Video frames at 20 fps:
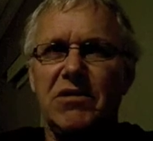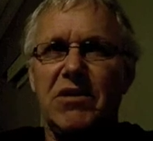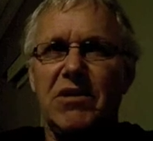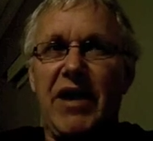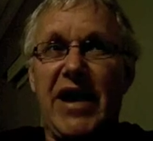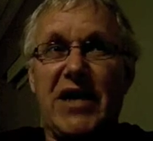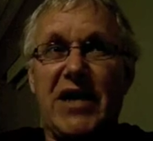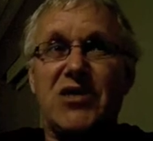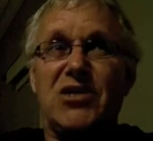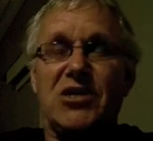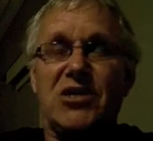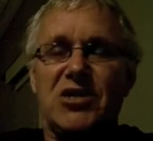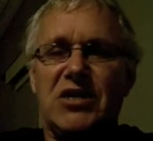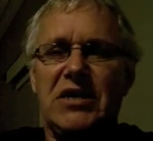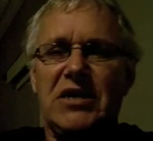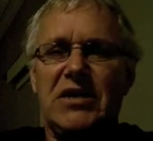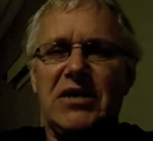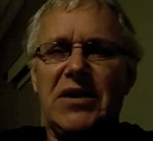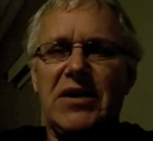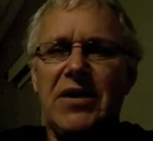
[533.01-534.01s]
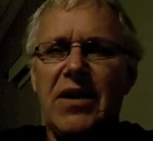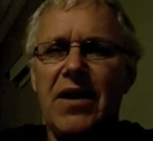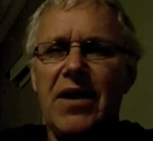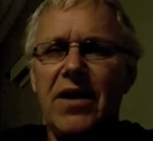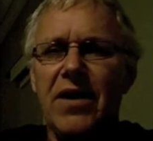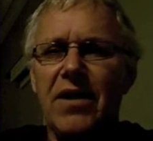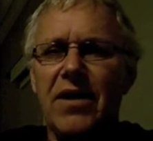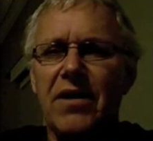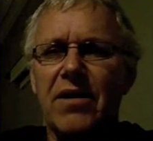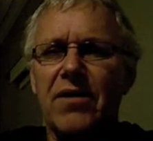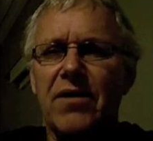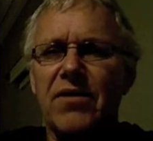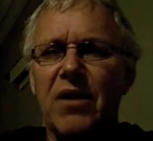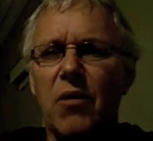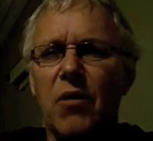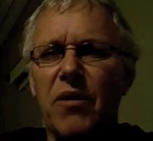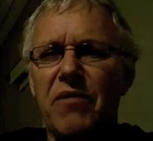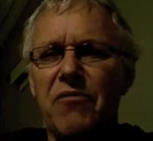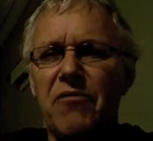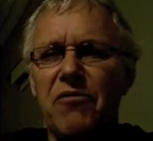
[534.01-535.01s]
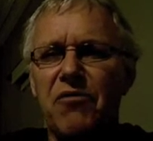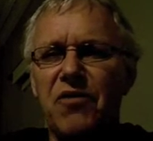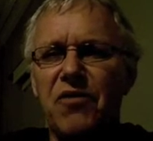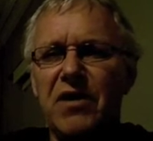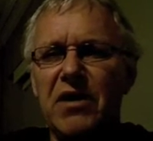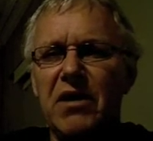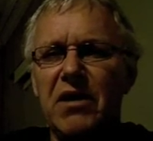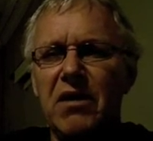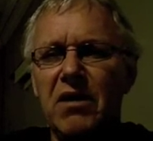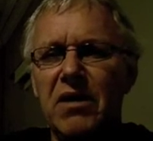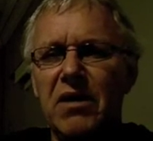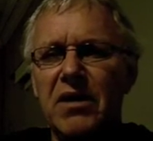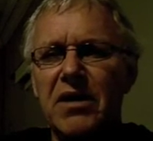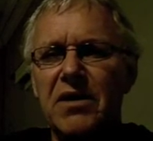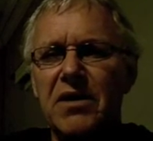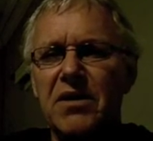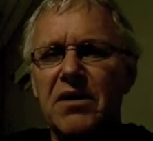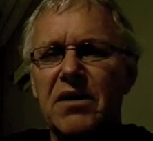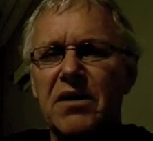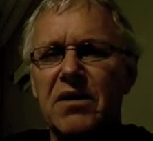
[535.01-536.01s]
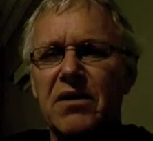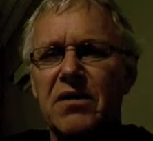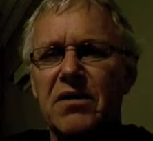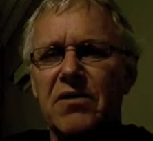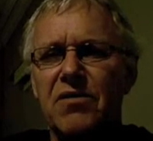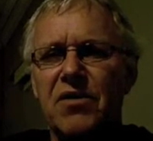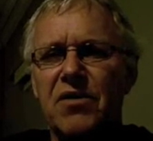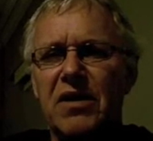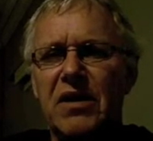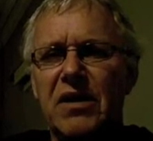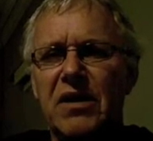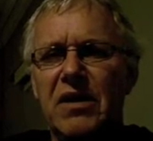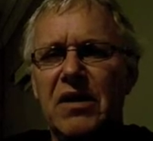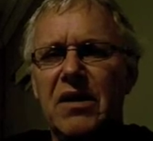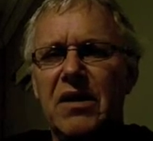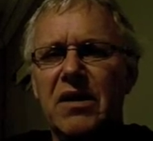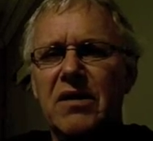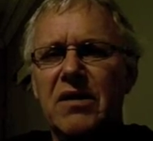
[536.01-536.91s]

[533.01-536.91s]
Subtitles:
ecstasy that we feel in the